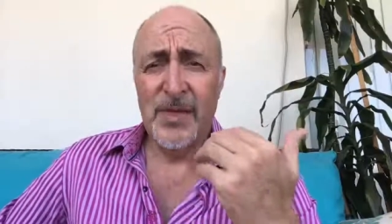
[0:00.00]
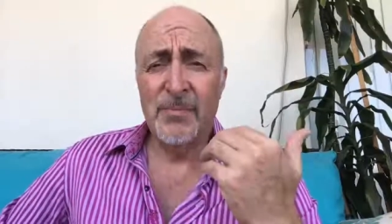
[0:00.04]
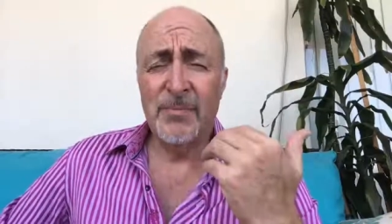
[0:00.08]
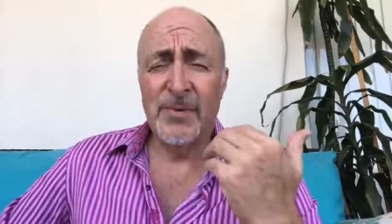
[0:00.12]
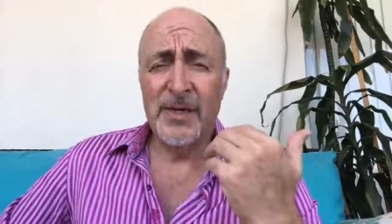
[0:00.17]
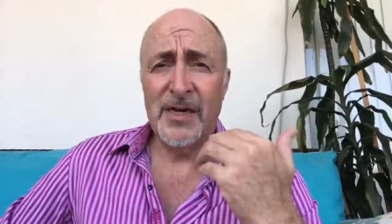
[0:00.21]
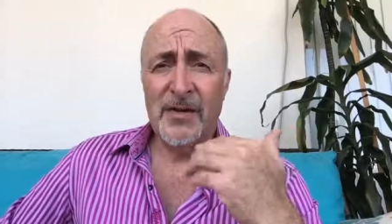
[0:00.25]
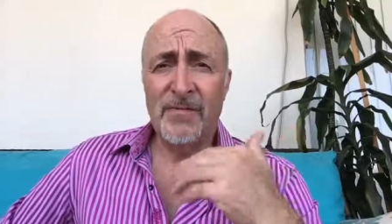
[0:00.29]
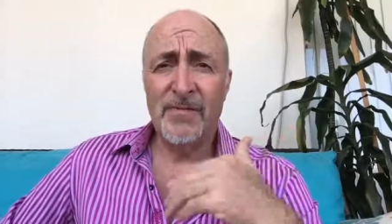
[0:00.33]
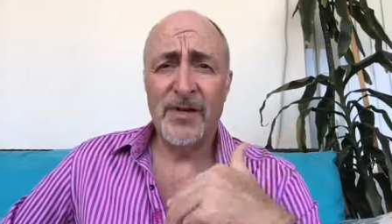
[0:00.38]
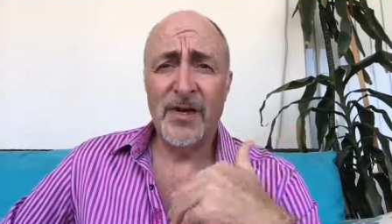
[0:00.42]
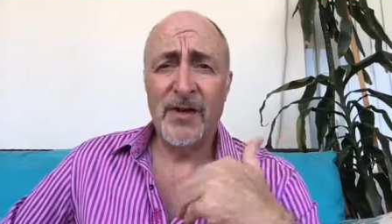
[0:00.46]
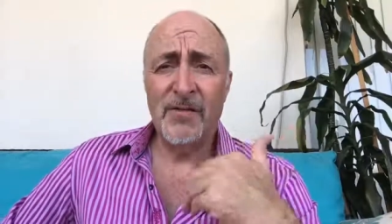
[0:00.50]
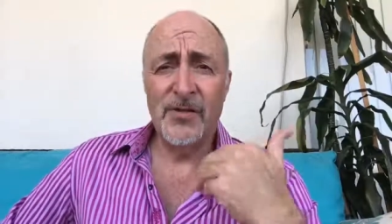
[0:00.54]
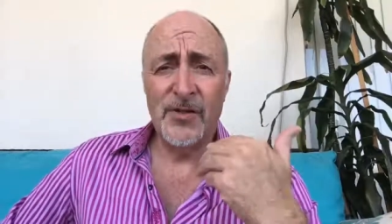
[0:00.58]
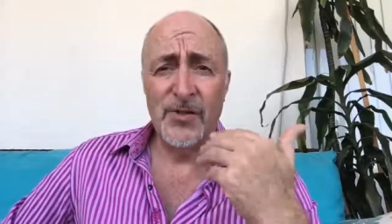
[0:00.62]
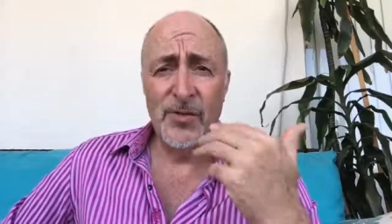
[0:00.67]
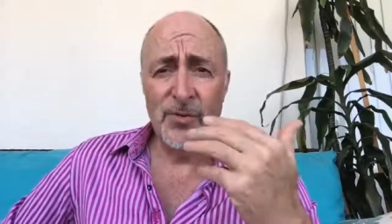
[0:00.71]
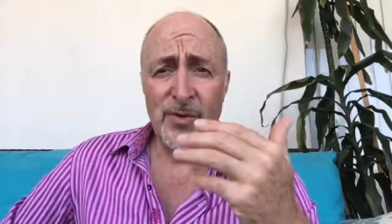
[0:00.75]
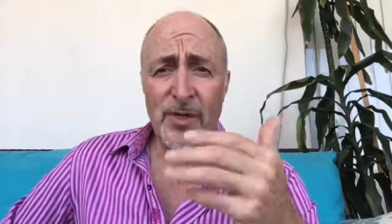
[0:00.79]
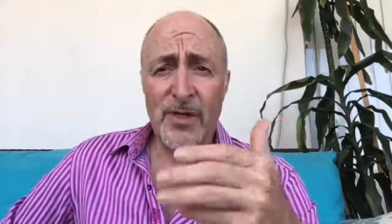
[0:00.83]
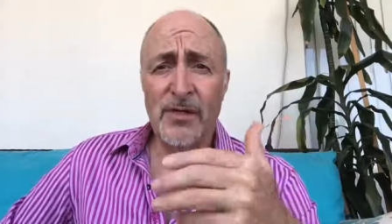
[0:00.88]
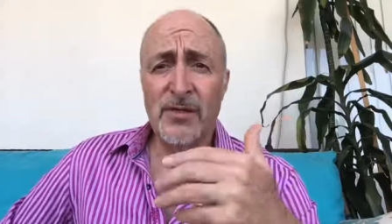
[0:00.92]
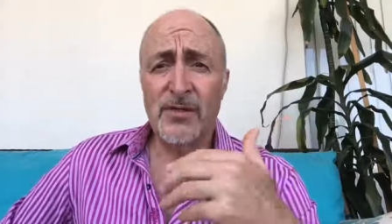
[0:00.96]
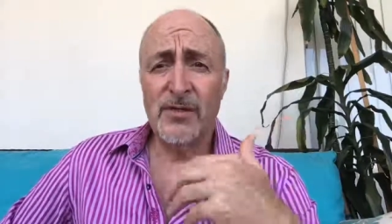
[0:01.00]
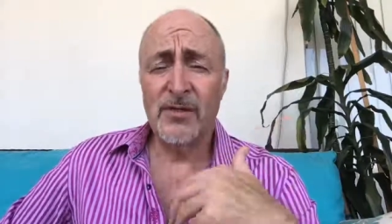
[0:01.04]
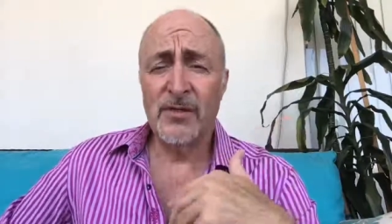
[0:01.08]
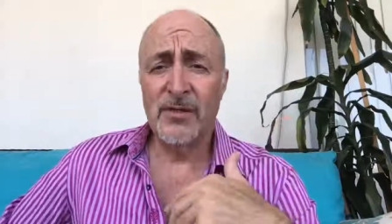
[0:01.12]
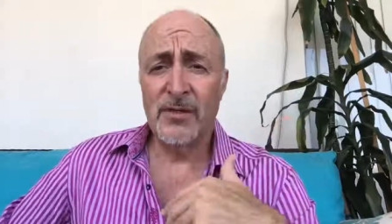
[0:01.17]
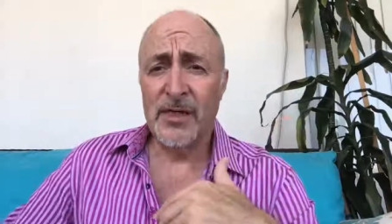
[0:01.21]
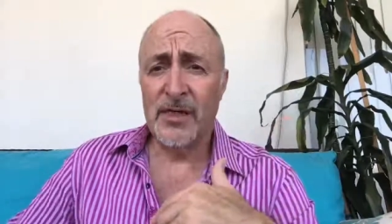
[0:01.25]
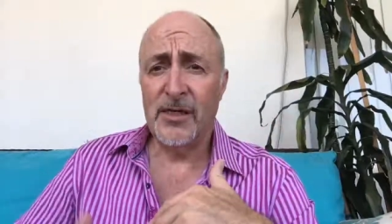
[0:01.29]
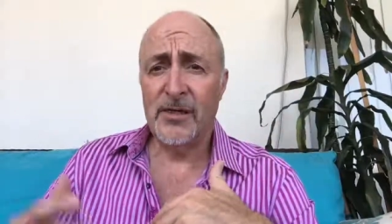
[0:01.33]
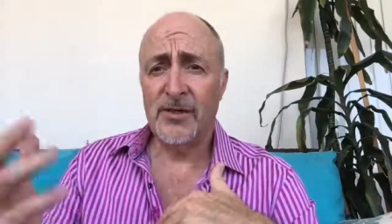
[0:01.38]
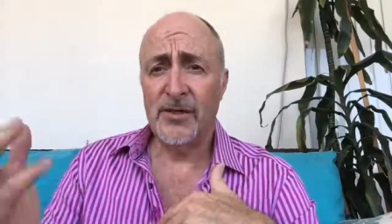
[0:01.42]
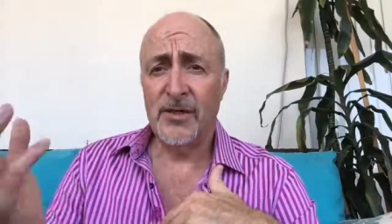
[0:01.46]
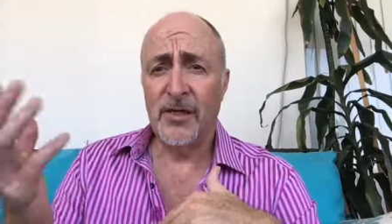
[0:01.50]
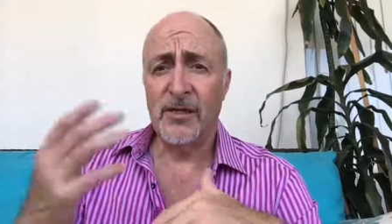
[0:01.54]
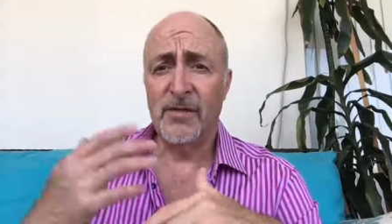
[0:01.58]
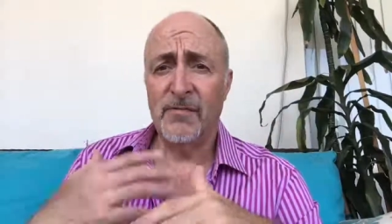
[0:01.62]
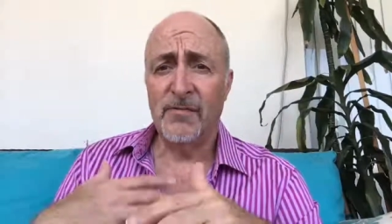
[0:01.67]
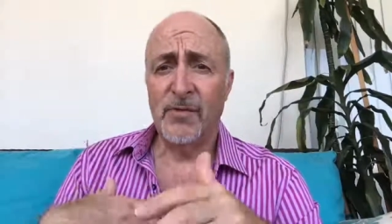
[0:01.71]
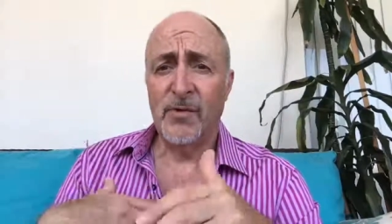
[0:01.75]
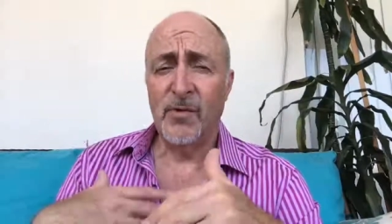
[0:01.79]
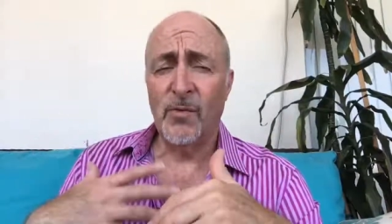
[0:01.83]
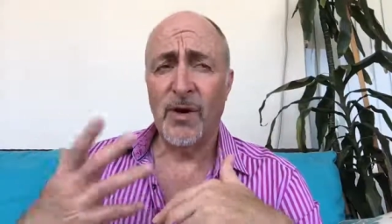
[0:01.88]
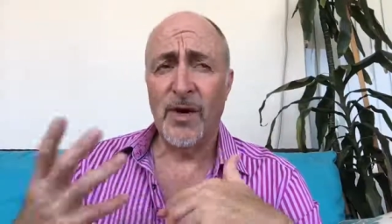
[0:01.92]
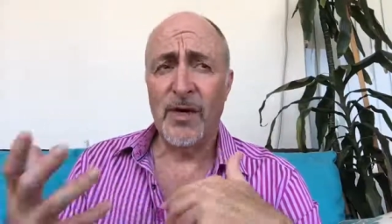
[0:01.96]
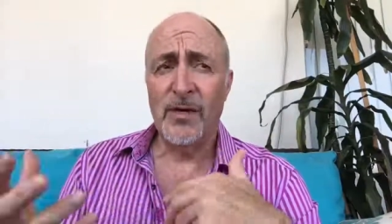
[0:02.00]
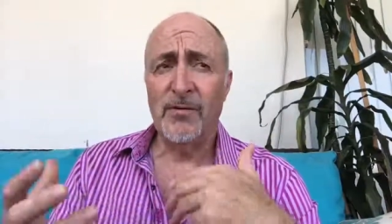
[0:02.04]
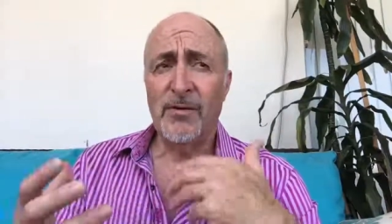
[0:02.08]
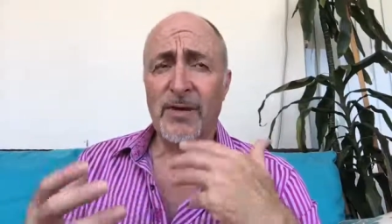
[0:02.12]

but definitely after talking to each other for a while,